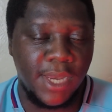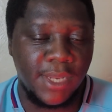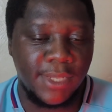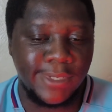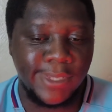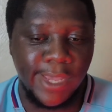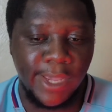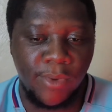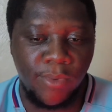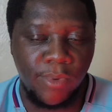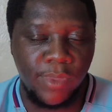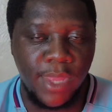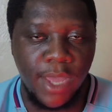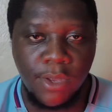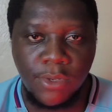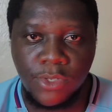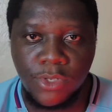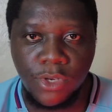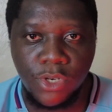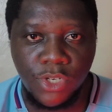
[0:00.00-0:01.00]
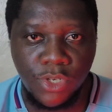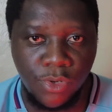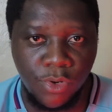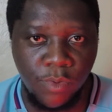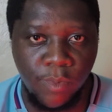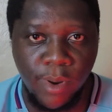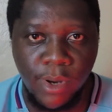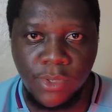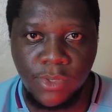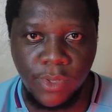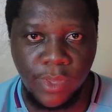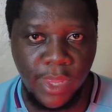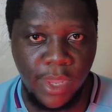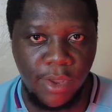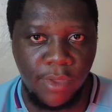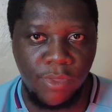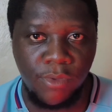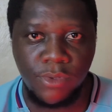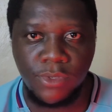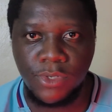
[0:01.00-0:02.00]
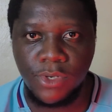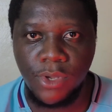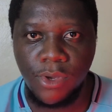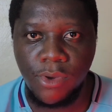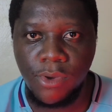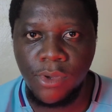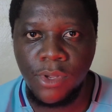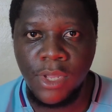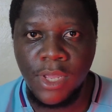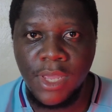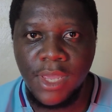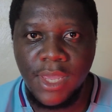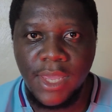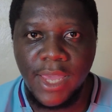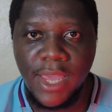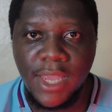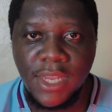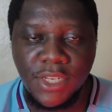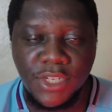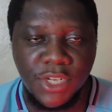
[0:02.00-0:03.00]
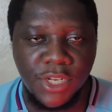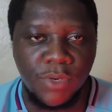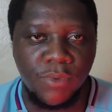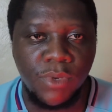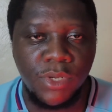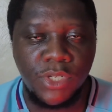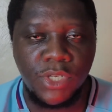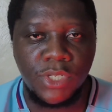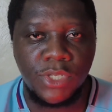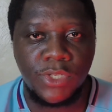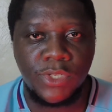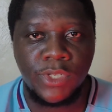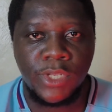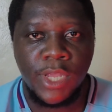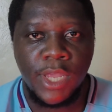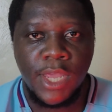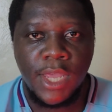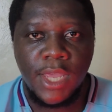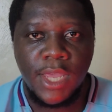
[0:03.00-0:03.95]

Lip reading: And it's like without Sergio Roberto there was no engine, which is